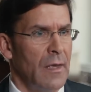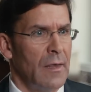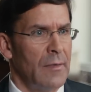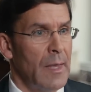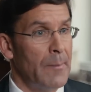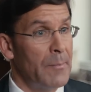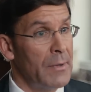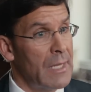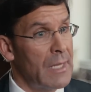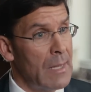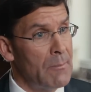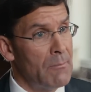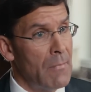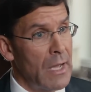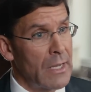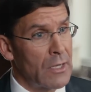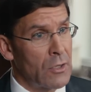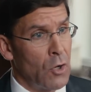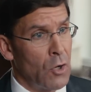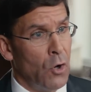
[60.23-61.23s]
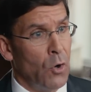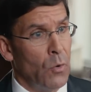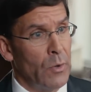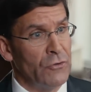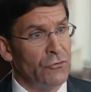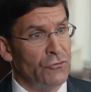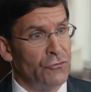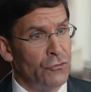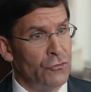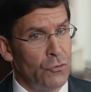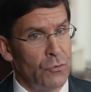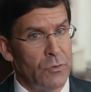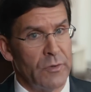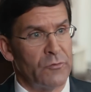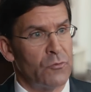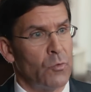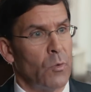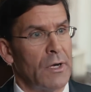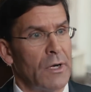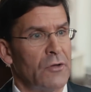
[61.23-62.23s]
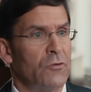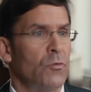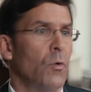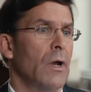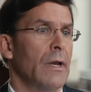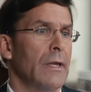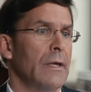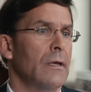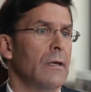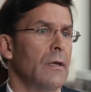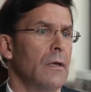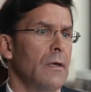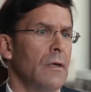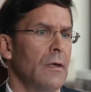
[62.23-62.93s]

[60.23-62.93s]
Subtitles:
That became my goal in June of 2020.